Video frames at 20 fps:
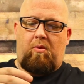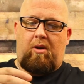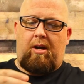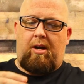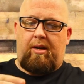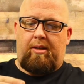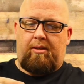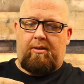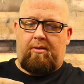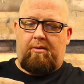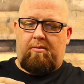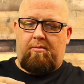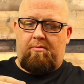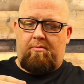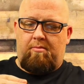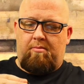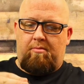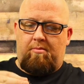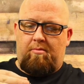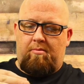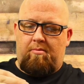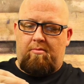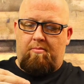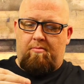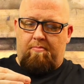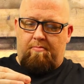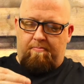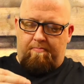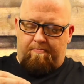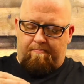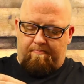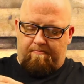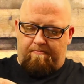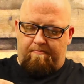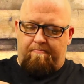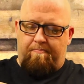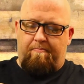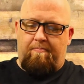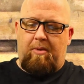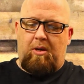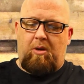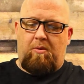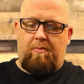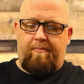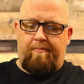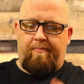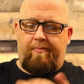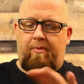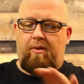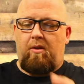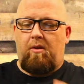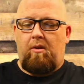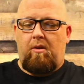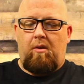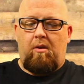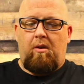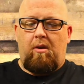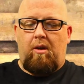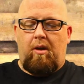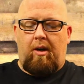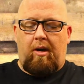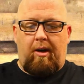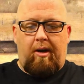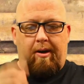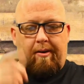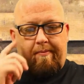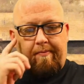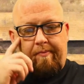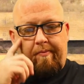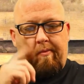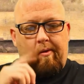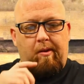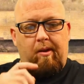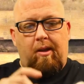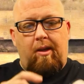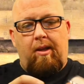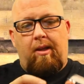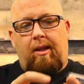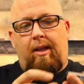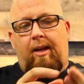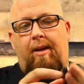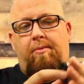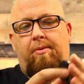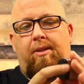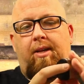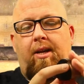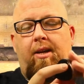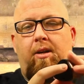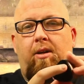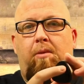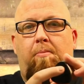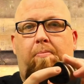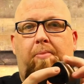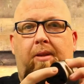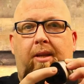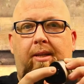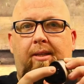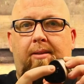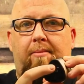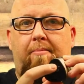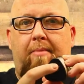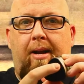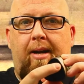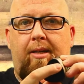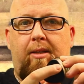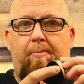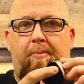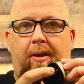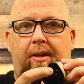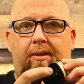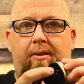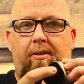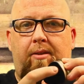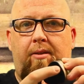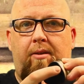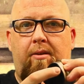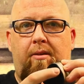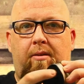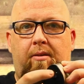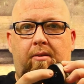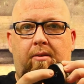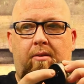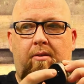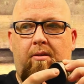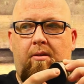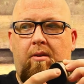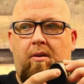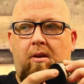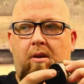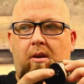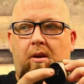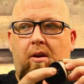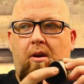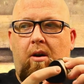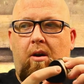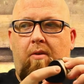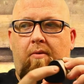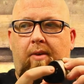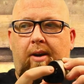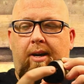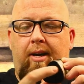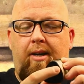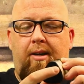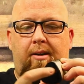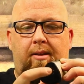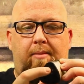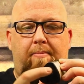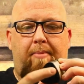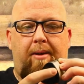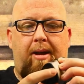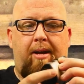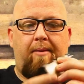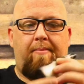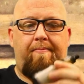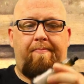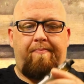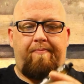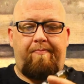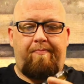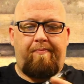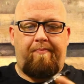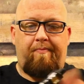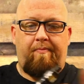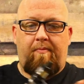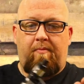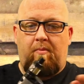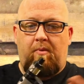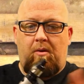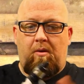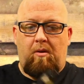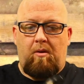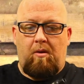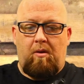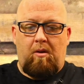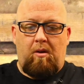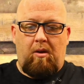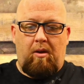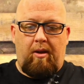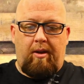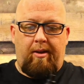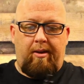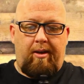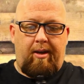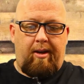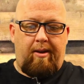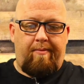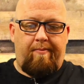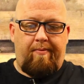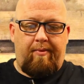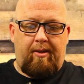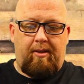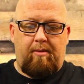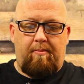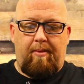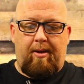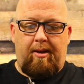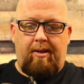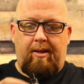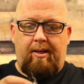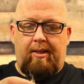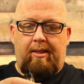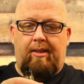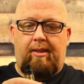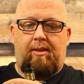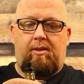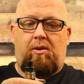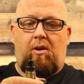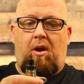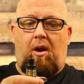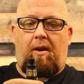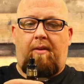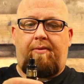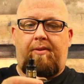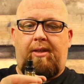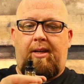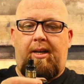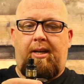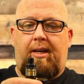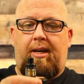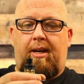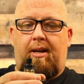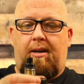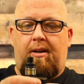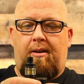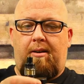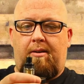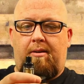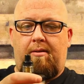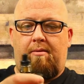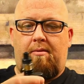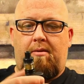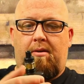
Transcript: watts. Boom. Alright, like I was saying, your plus and minus buttons are right here at the bottom. And yeah, that's about it. This offset here